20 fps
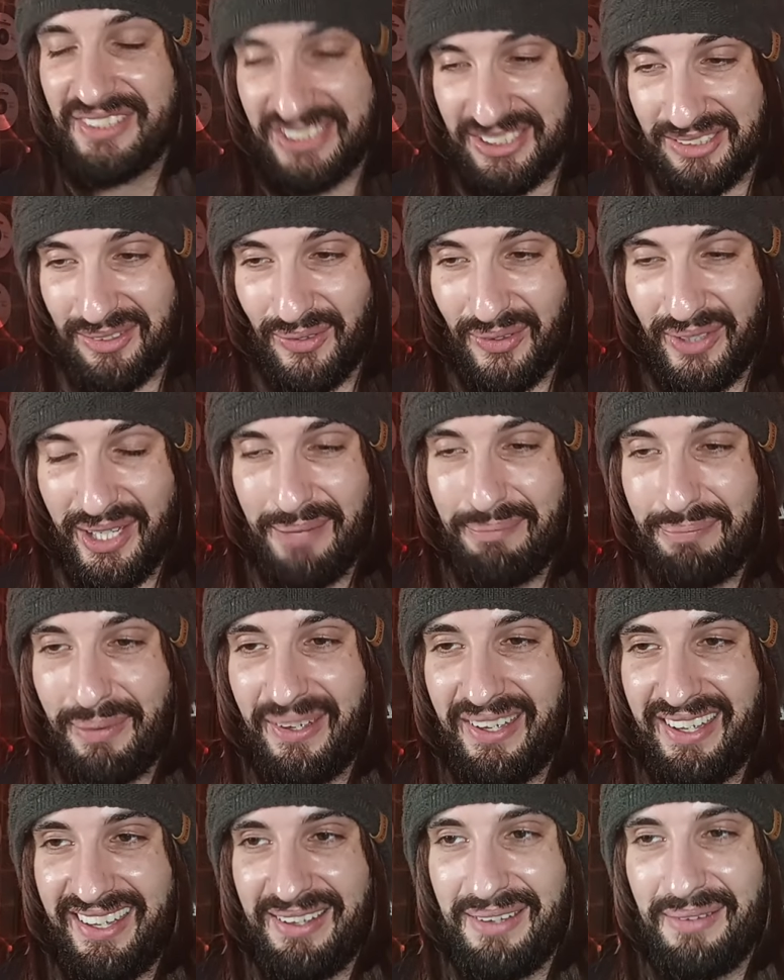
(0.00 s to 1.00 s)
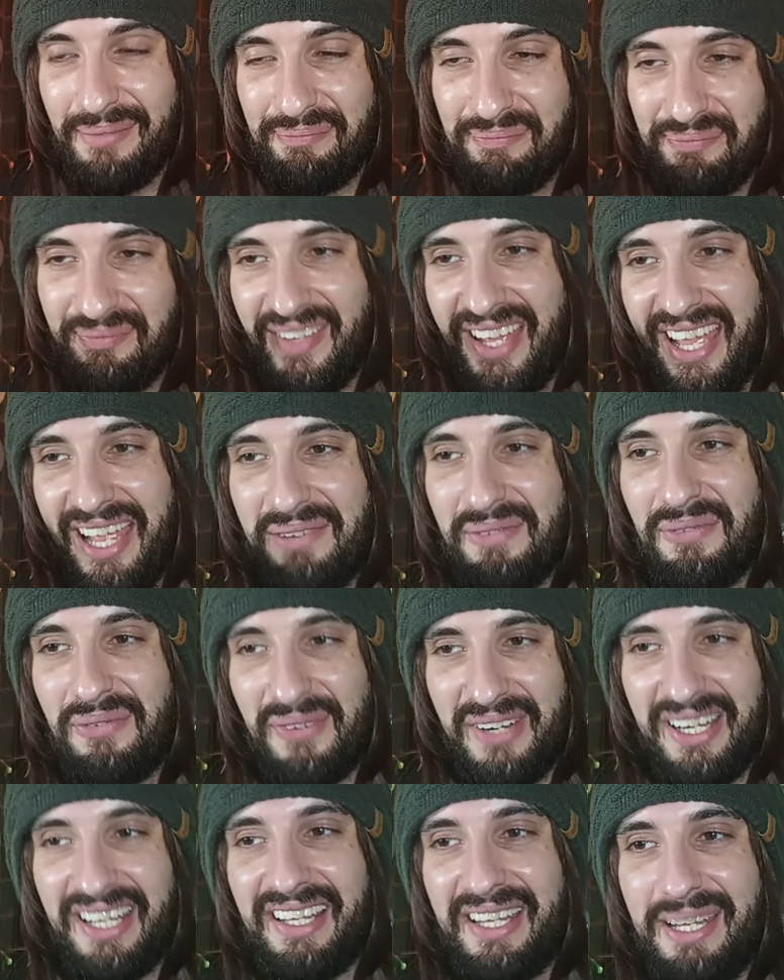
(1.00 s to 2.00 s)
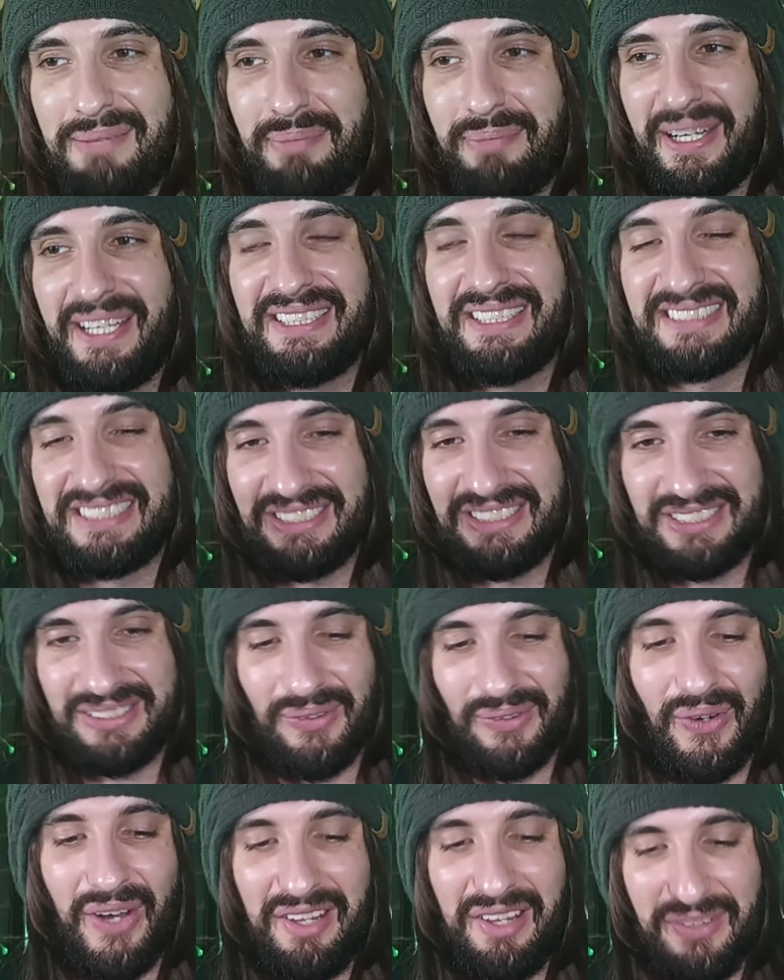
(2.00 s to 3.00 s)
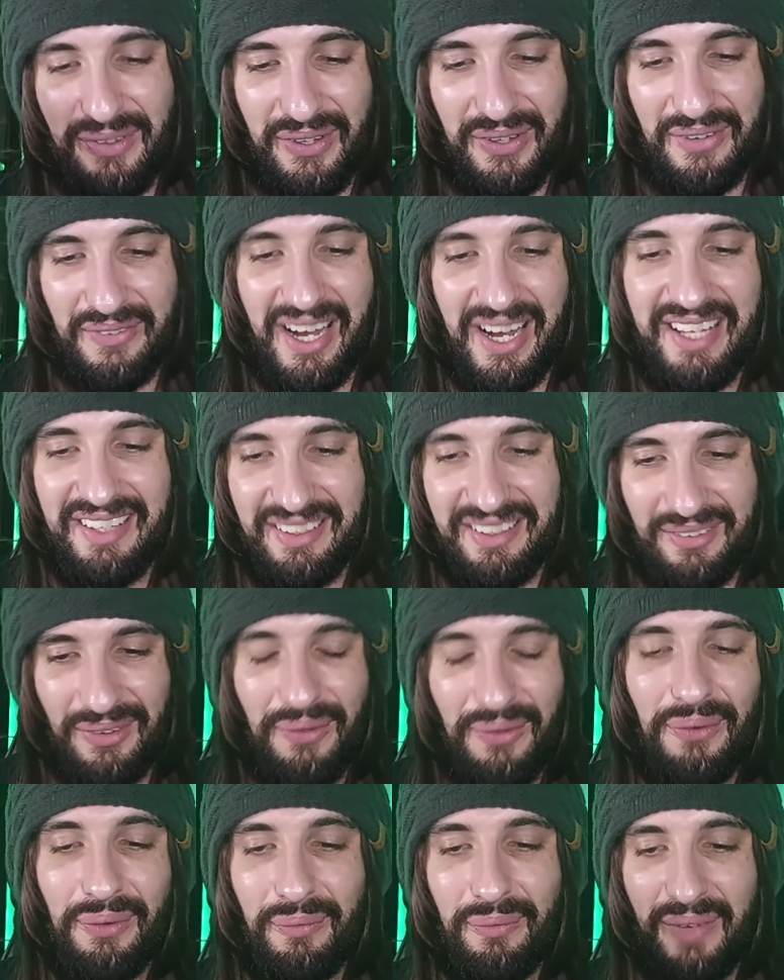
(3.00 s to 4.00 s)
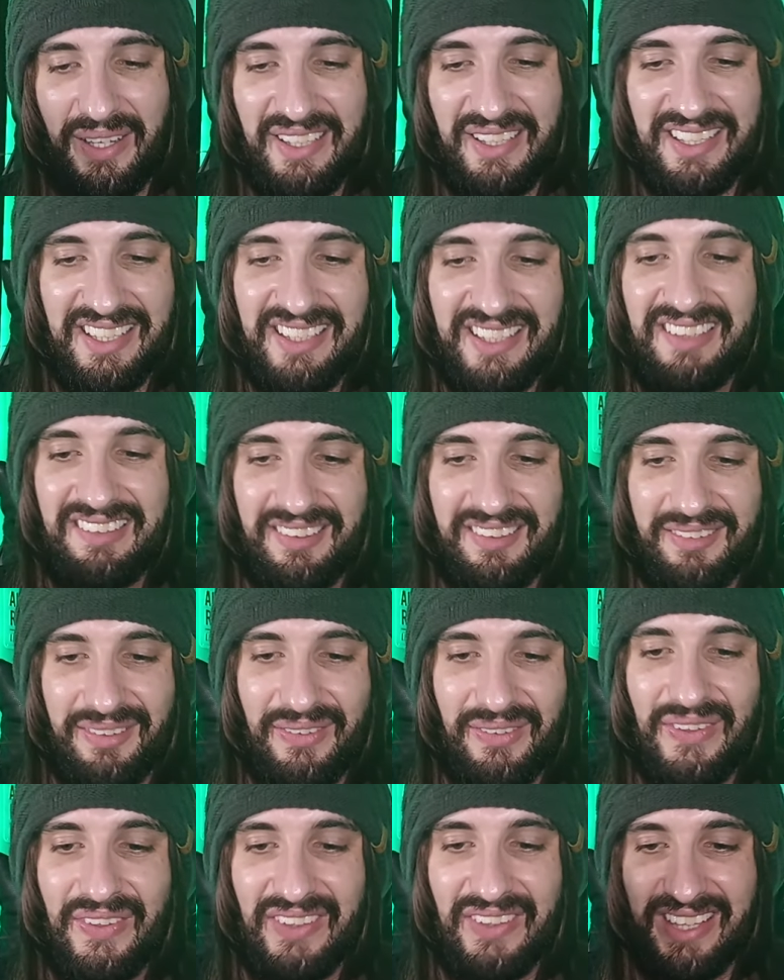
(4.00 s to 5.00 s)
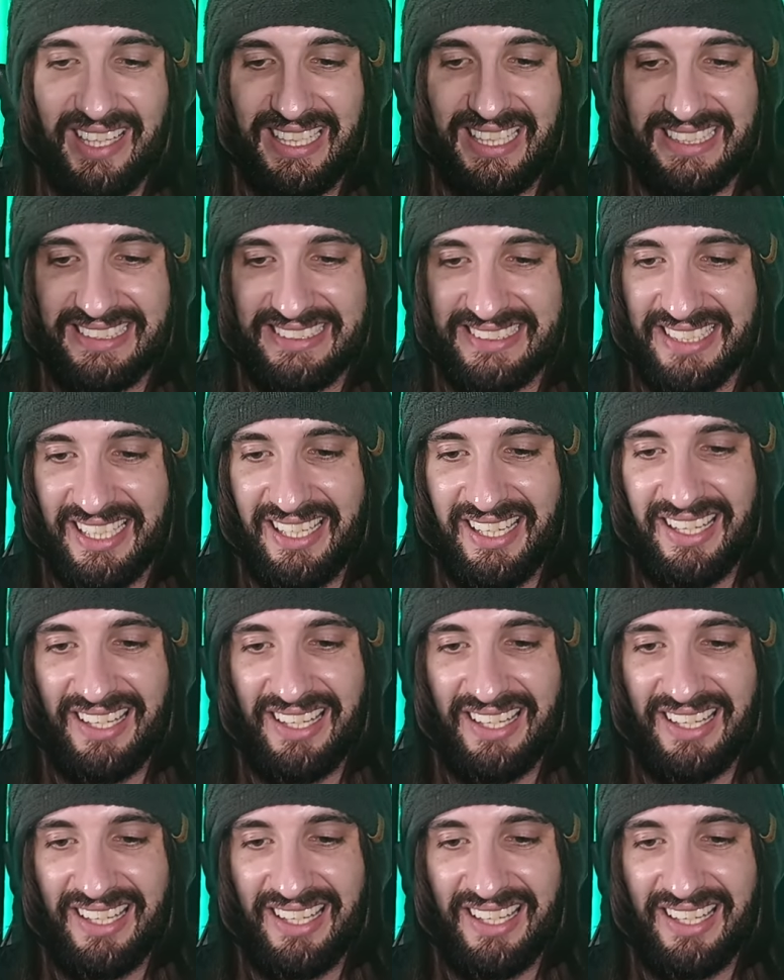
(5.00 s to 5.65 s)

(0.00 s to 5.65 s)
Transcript: the story but it really brings the story to a grinding halt when you need to do these